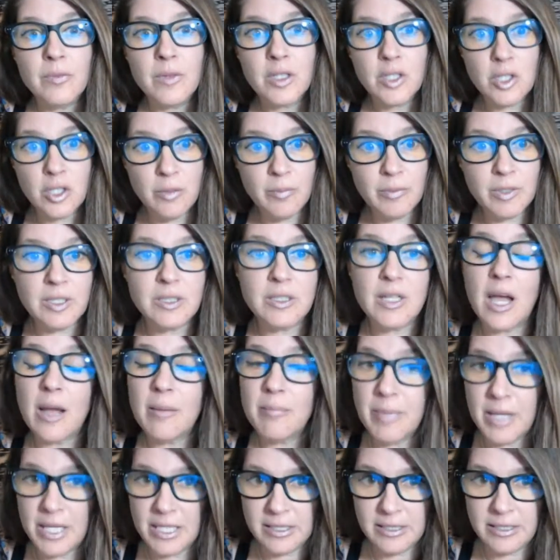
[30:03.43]
human
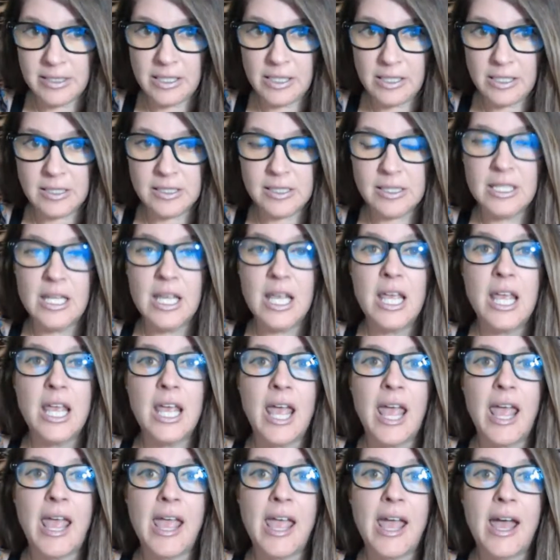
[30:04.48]
design basics,
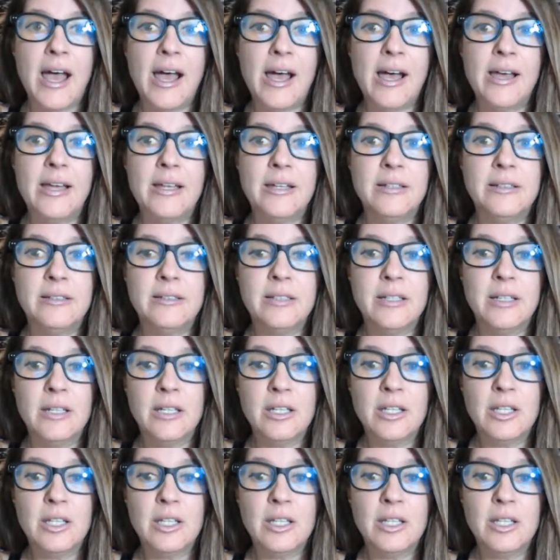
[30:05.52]
and